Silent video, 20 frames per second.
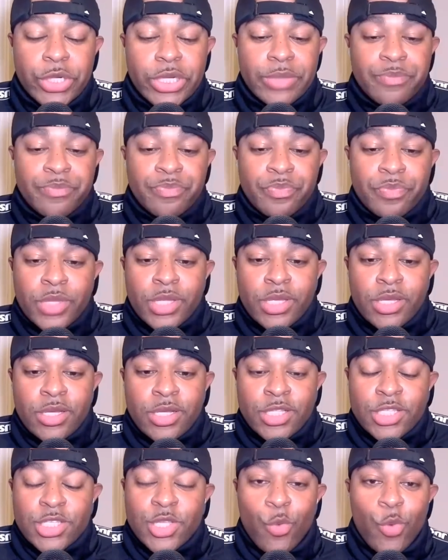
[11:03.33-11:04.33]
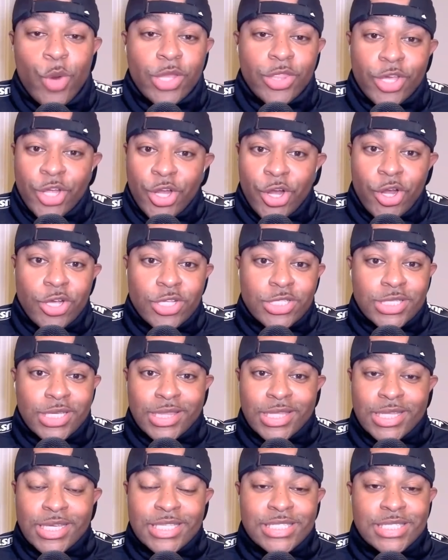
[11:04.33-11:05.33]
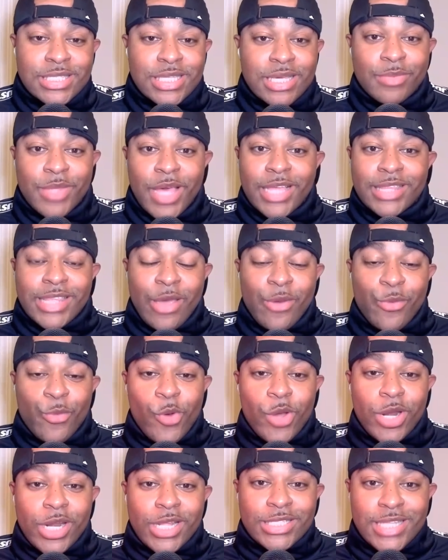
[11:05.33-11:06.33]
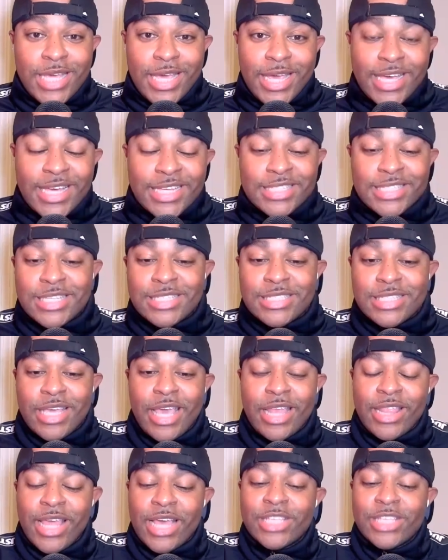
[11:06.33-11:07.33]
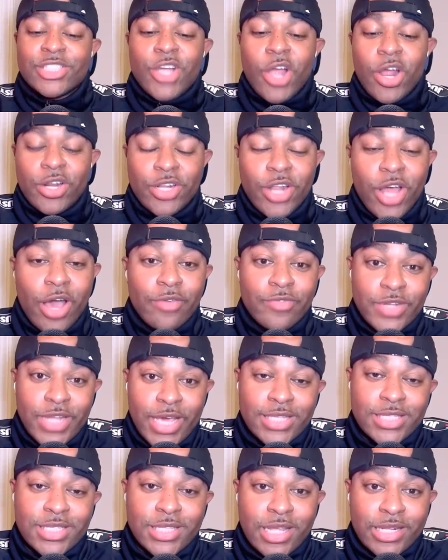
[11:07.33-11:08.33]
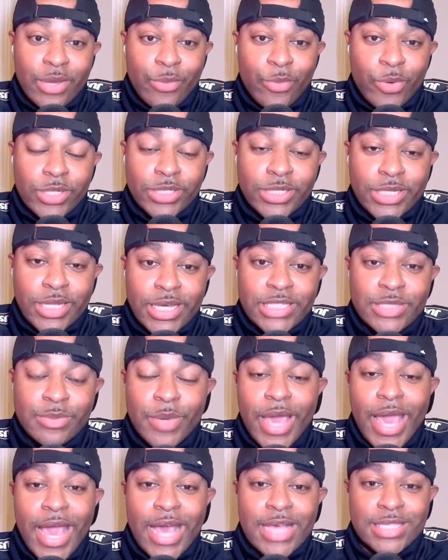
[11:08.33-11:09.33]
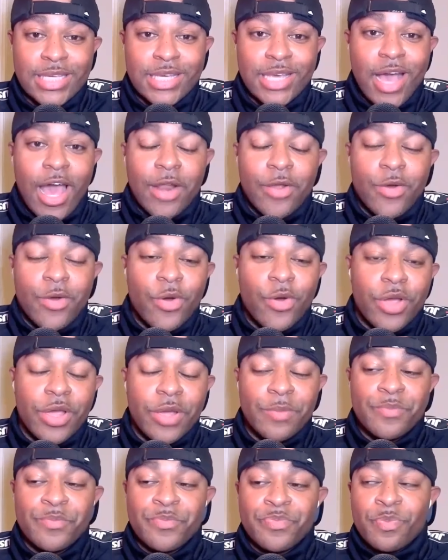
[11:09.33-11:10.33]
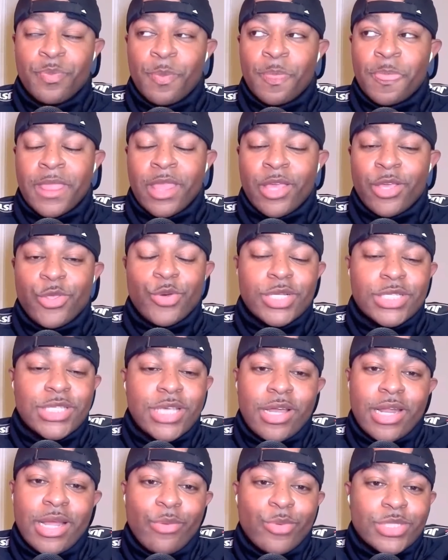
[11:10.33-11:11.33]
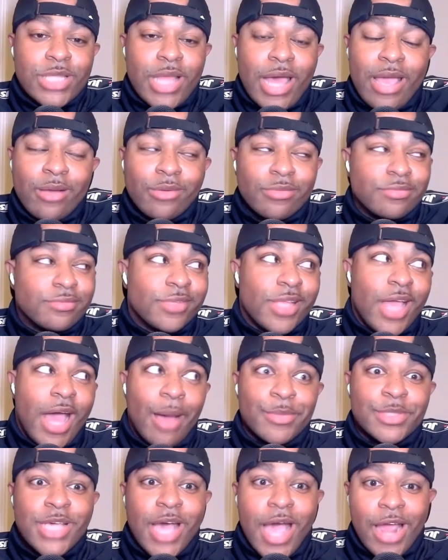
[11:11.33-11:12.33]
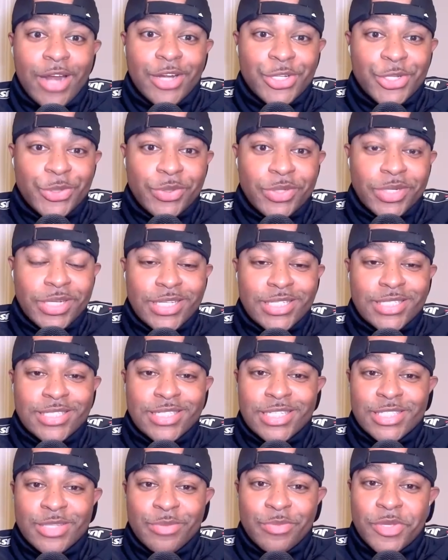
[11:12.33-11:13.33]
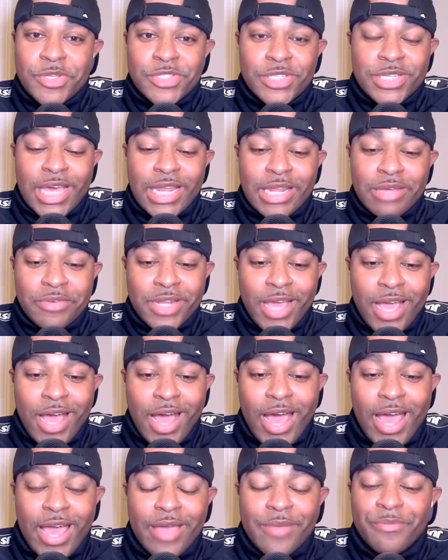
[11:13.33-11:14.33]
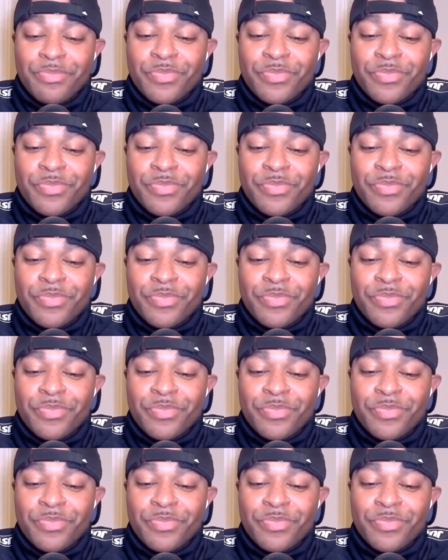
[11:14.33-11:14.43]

it to where the girls at least seem like they want to dance because they started off dancing like they wanted to dance, but as it got on, you could tell they was like, "I'm tired of doing this" because the music ain't even that high